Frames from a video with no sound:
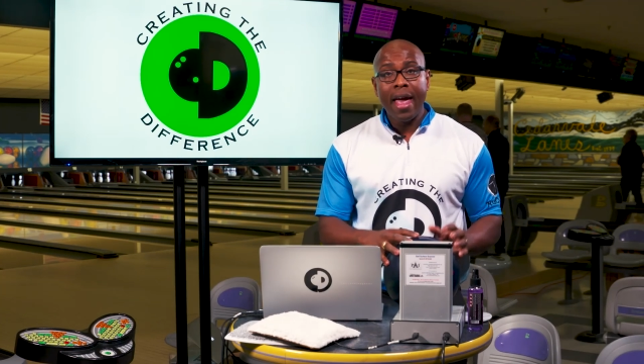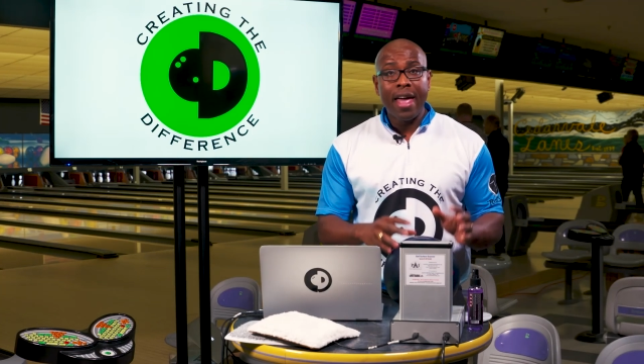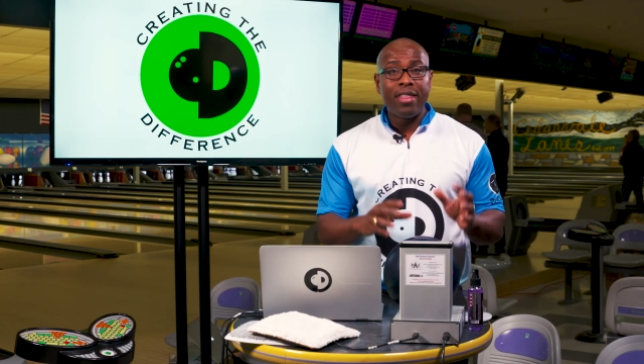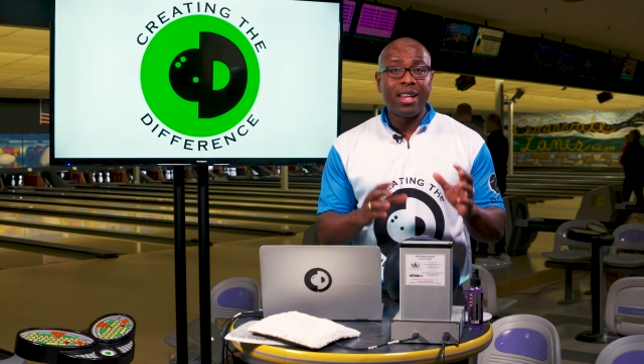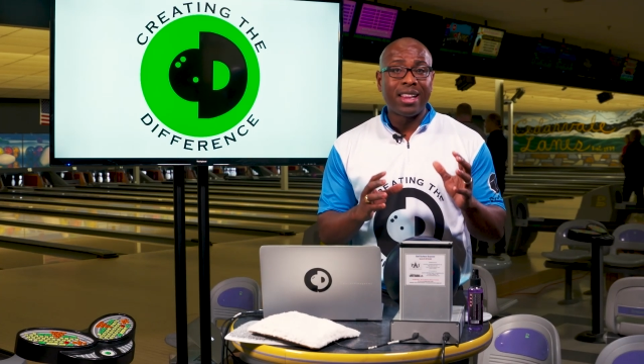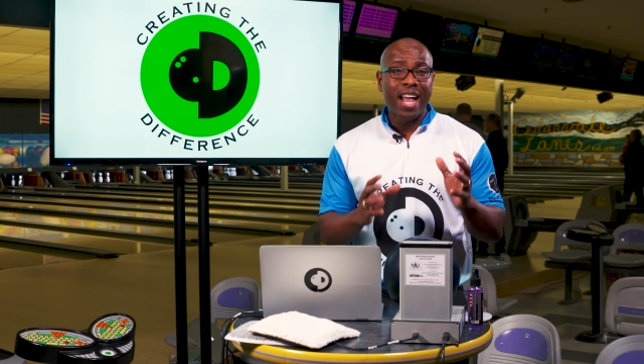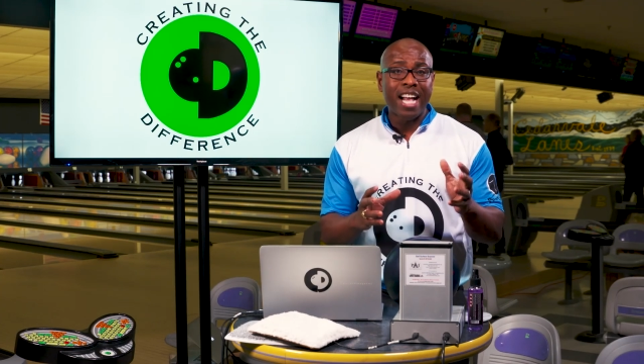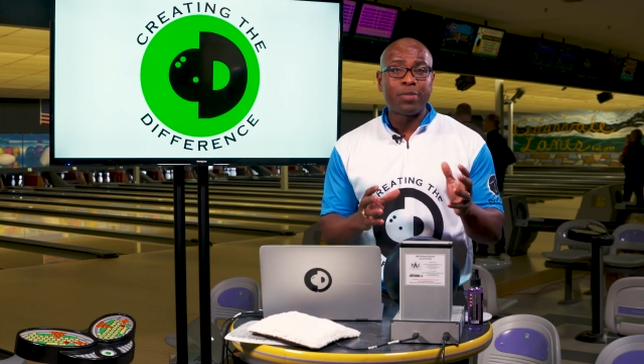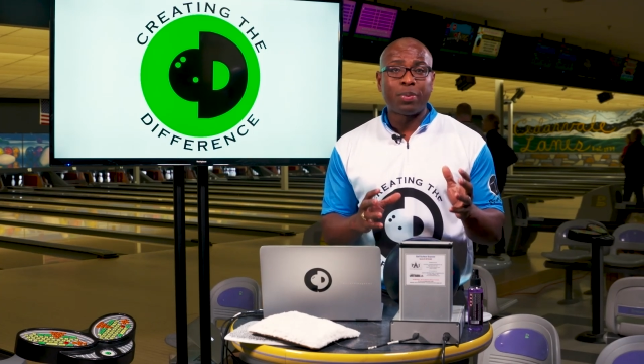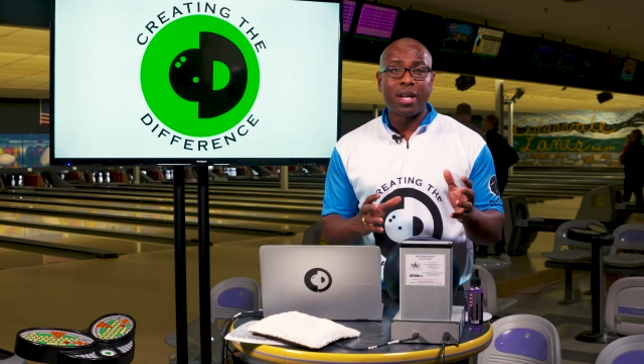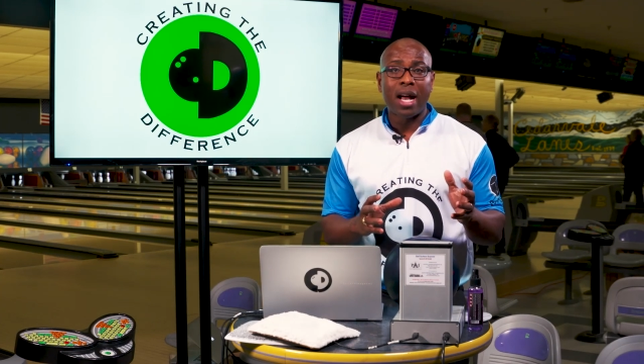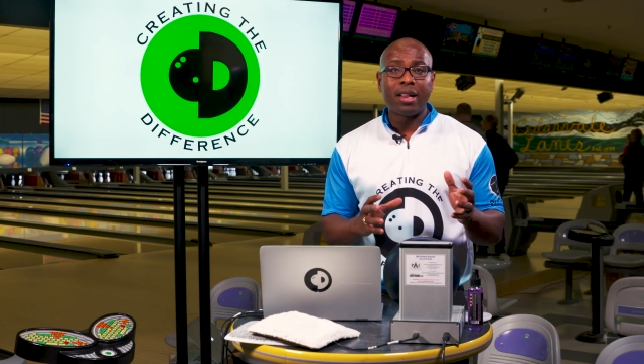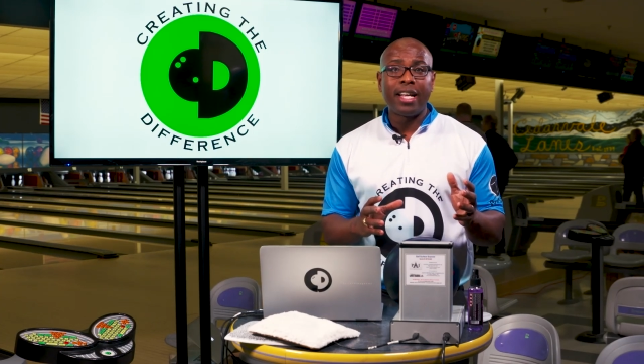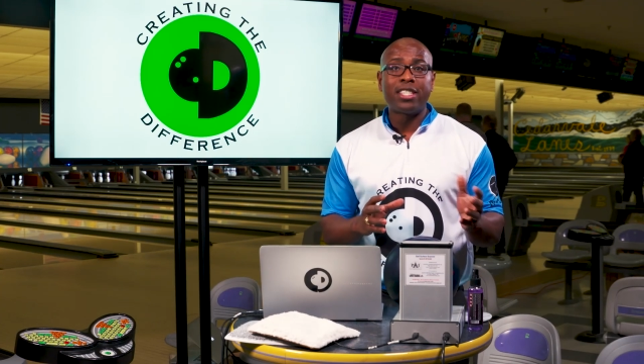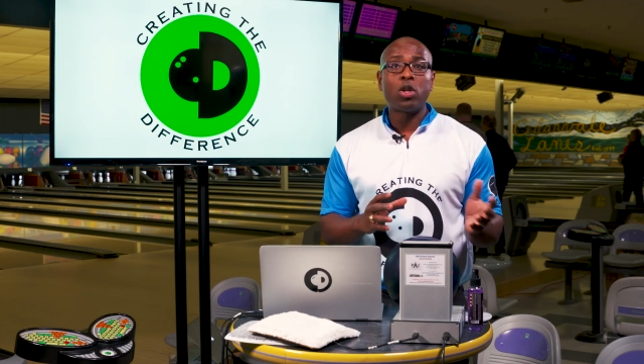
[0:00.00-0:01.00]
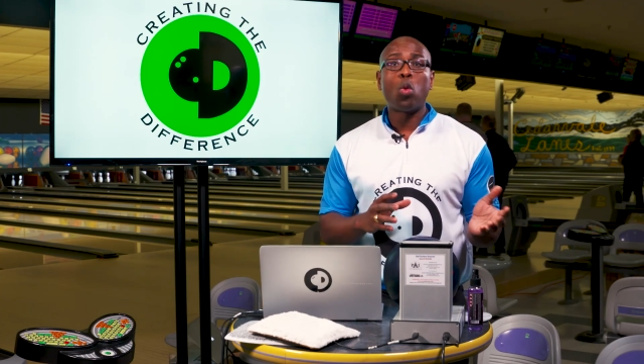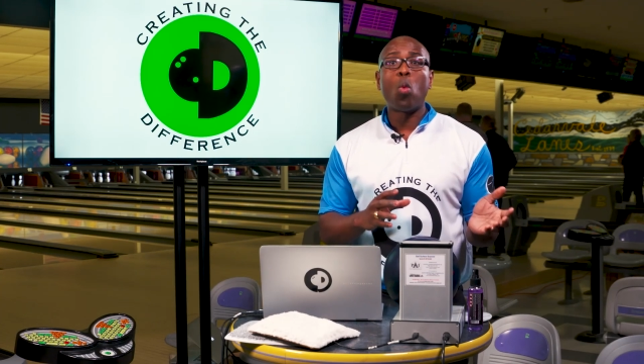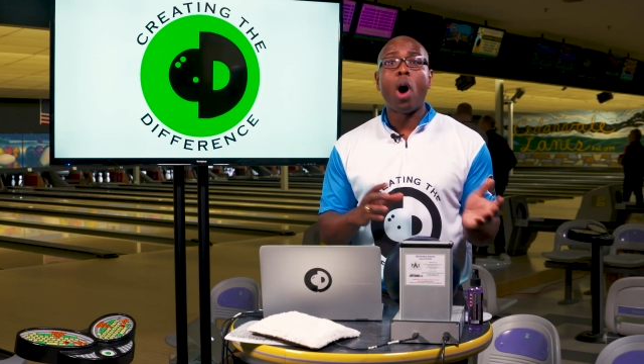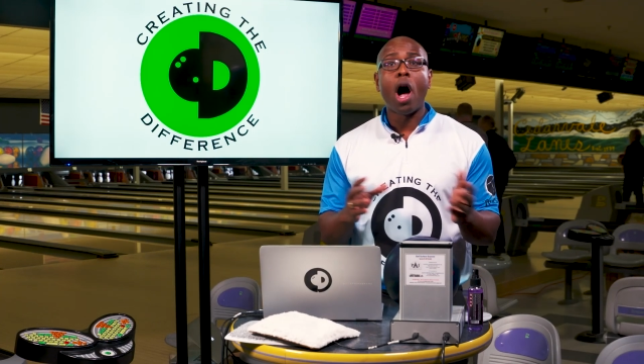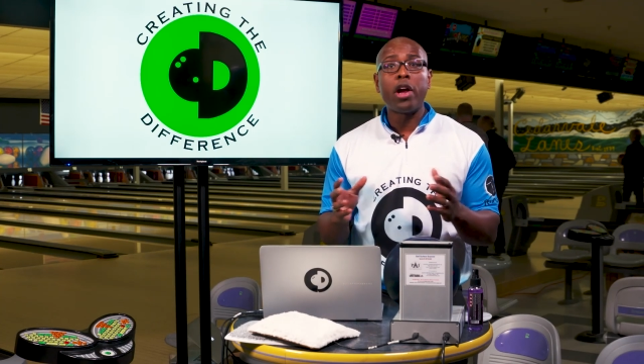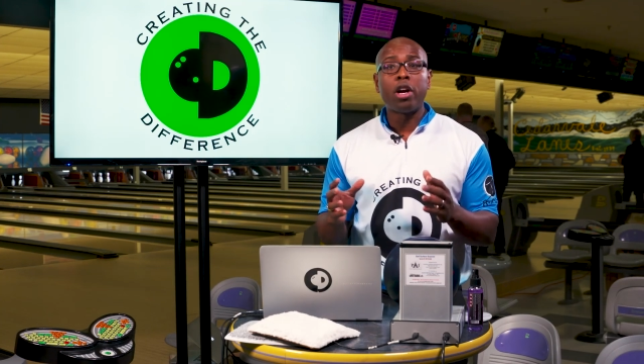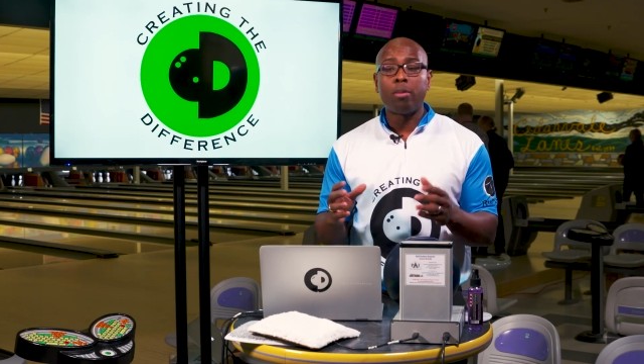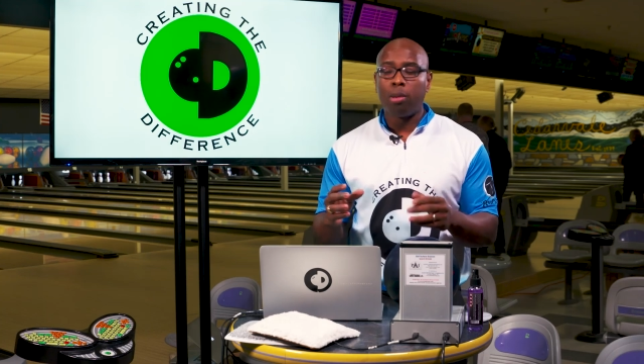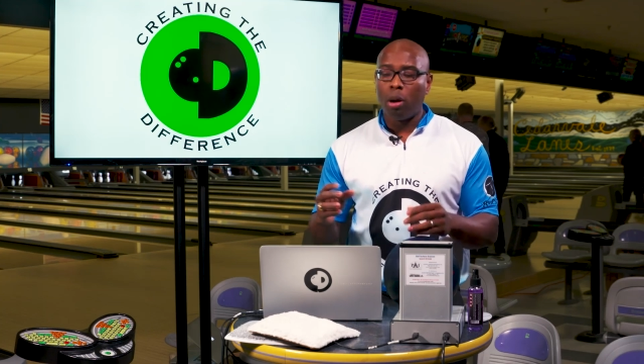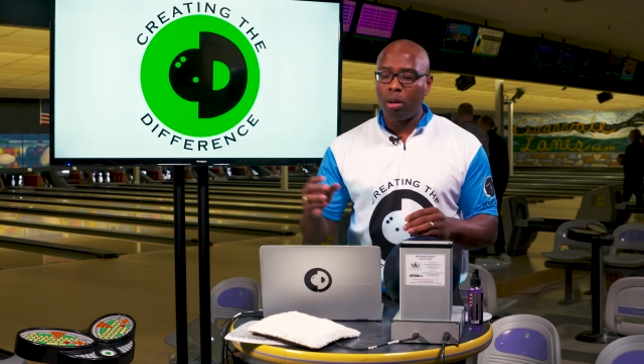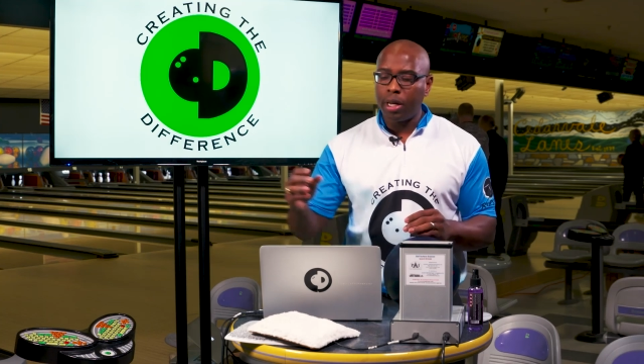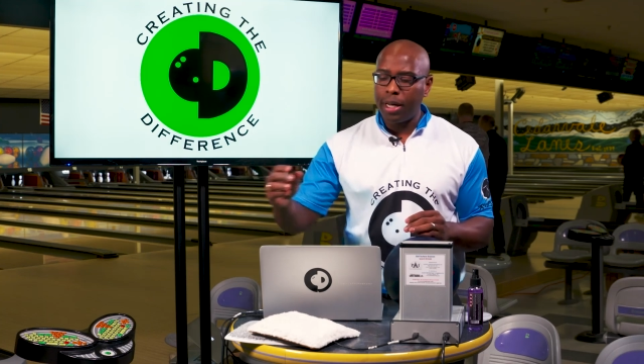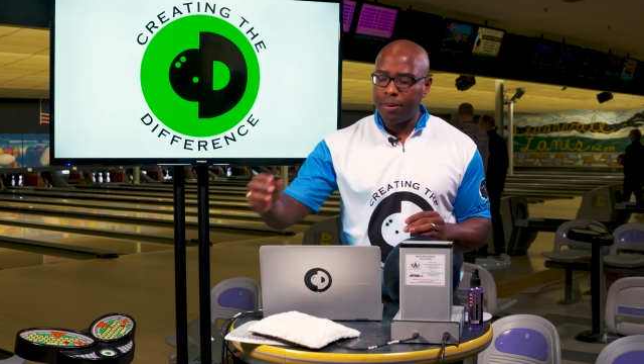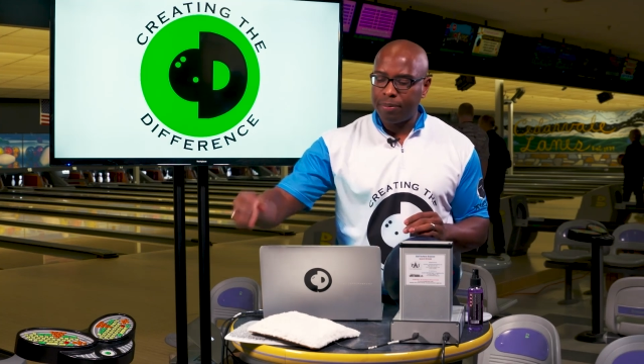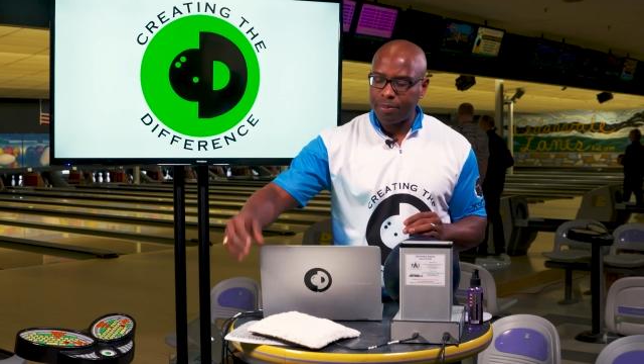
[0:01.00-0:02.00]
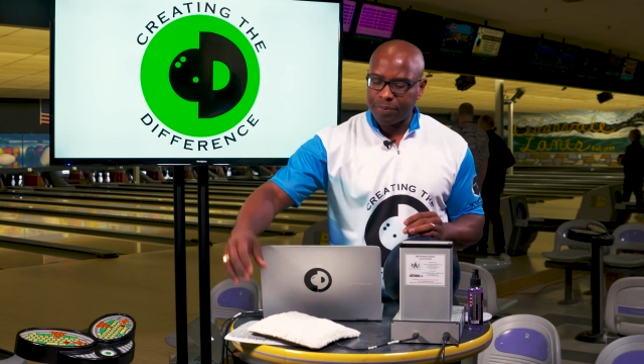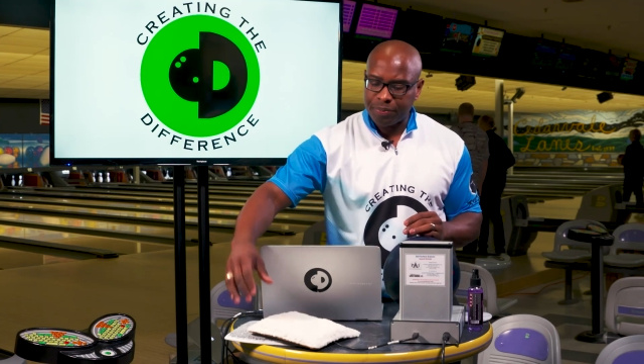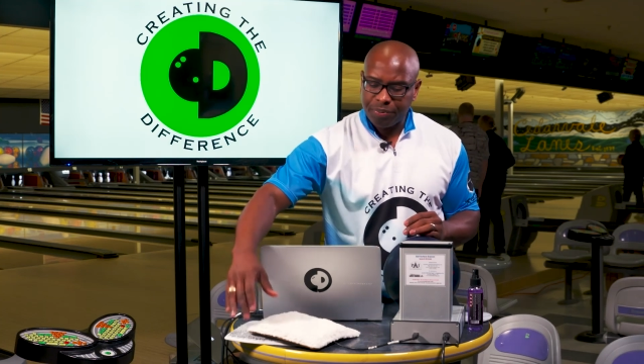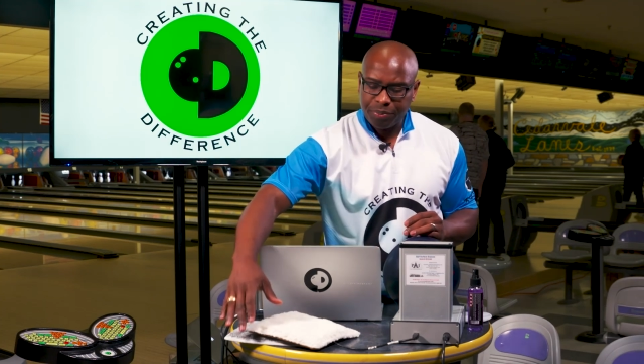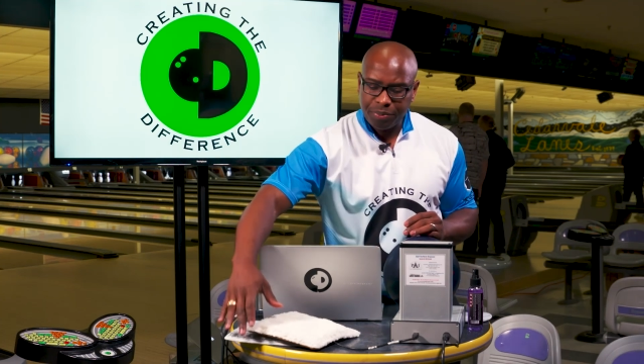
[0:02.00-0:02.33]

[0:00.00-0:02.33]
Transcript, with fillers: And then last but not least, while you're bowling,